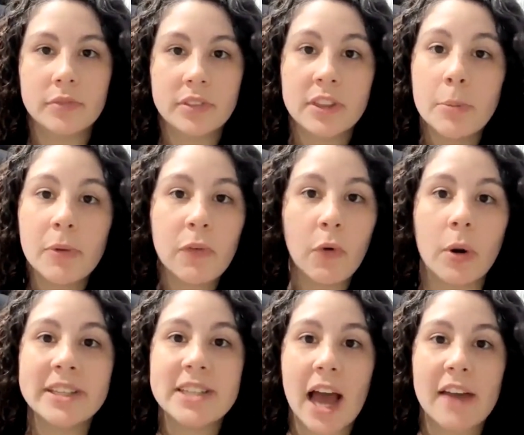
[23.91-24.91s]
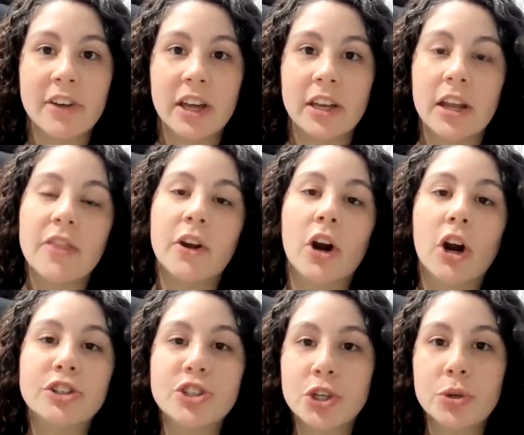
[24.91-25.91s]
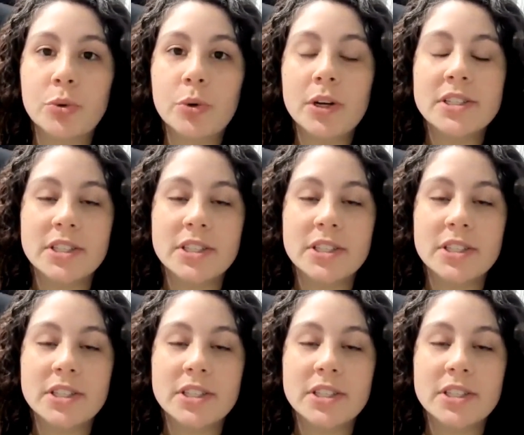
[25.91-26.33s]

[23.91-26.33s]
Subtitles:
Now, before we dive in, there are two